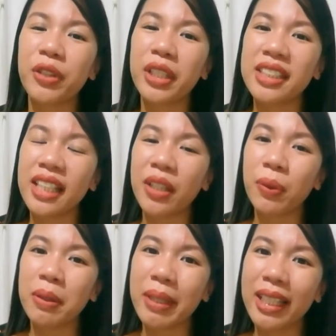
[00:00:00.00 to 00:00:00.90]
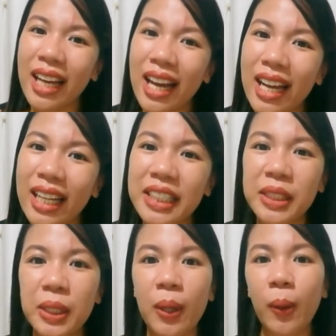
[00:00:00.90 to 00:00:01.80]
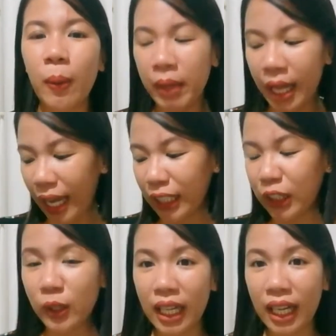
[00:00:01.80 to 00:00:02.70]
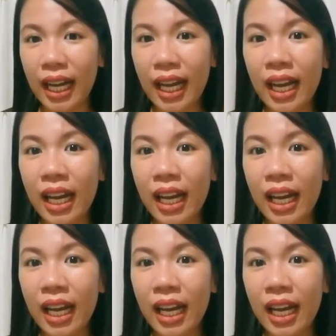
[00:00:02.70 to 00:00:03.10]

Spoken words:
Staying with me guys. So, ito na nga,